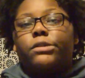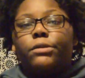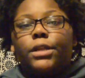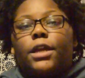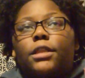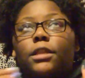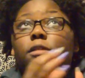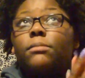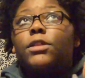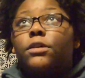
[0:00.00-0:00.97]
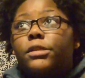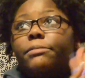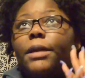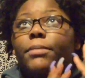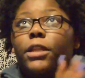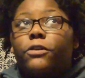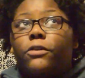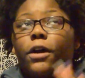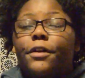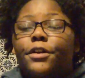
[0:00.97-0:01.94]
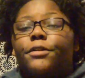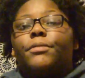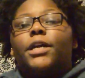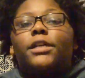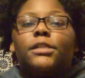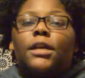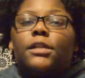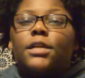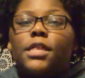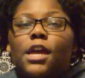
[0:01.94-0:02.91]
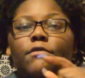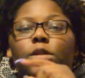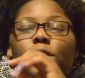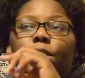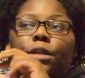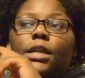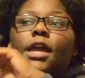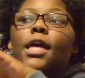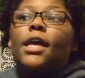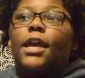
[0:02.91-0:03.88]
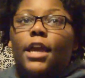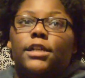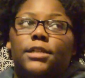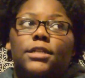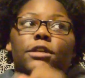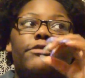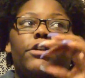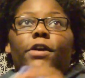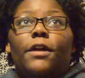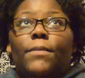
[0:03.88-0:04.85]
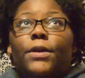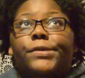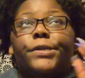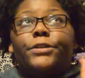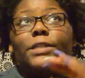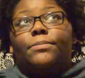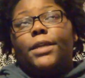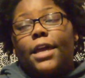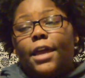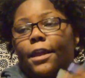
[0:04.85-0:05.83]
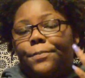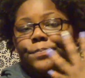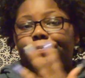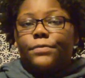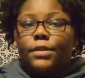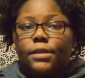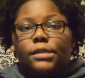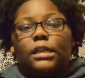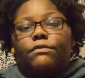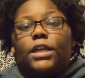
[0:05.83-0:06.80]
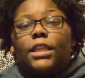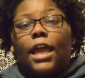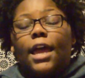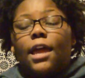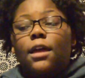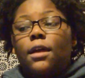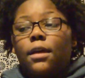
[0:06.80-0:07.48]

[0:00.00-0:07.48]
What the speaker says: So, like, some of those might be a little harder because, like, say they have a certain ACT requirement or certain GPA, stuff like that.